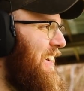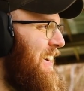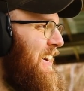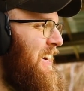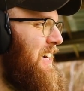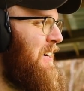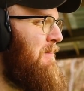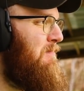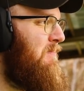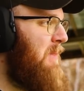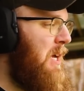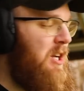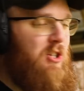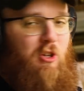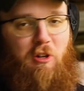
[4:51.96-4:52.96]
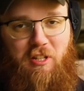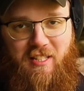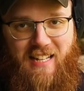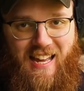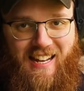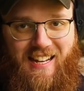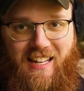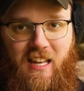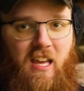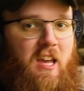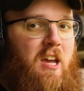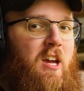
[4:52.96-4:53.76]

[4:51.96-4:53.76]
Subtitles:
You got to shoot it standing,